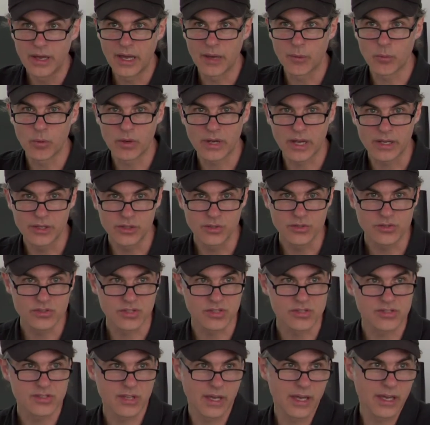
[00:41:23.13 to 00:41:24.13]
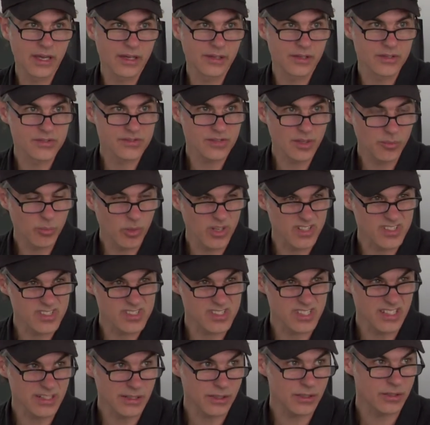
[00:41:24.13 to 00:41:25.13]
And what I used to say in a somewhat
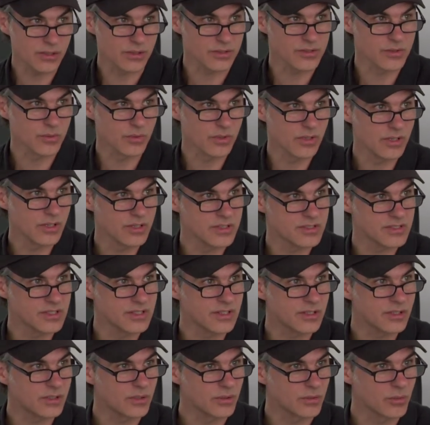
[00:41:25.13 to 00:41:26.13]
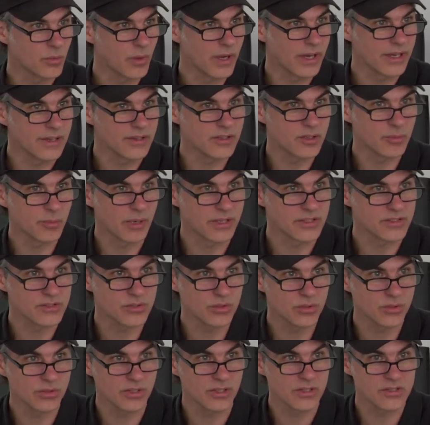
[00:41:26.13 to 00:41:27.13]
cynical way to my
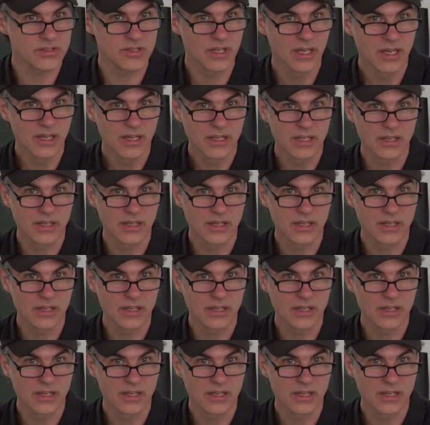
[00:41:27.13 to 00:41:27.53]
students,